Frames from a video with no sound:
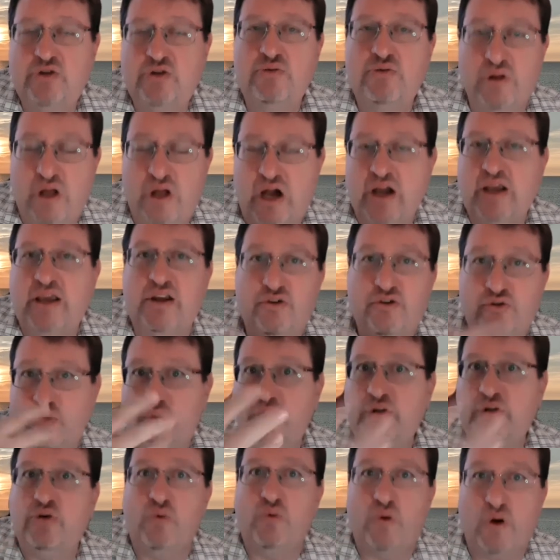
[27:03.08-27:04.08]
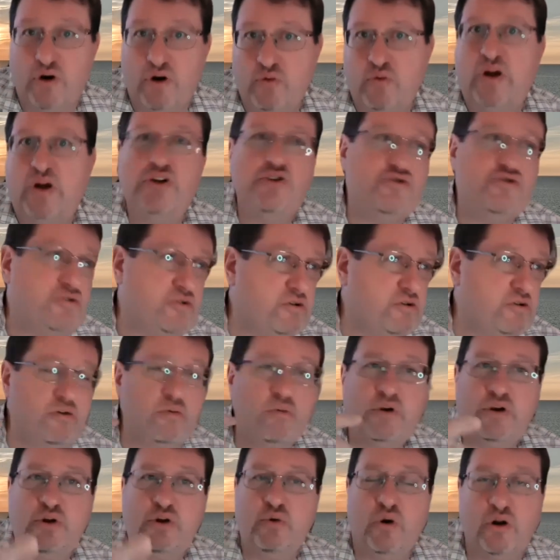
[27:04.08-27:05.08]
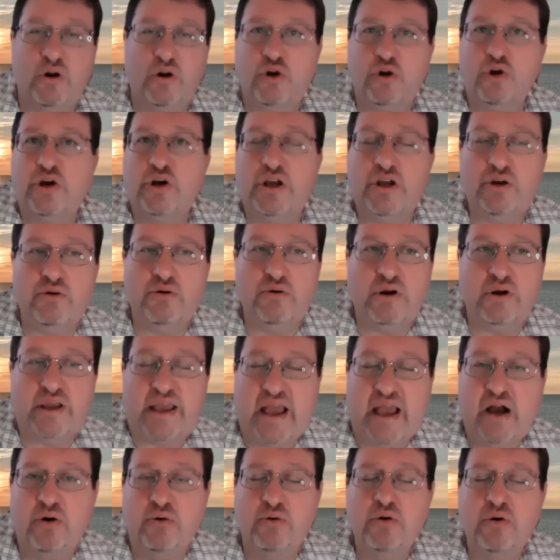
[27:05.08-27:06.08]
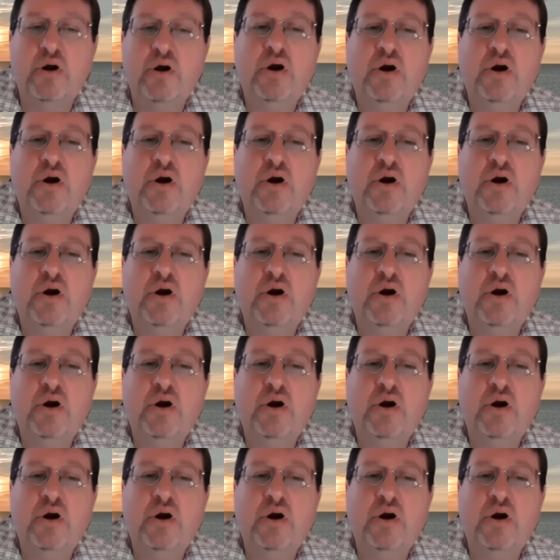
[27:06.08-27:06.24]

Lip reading: you log in when you want to register, when you want to look at your account,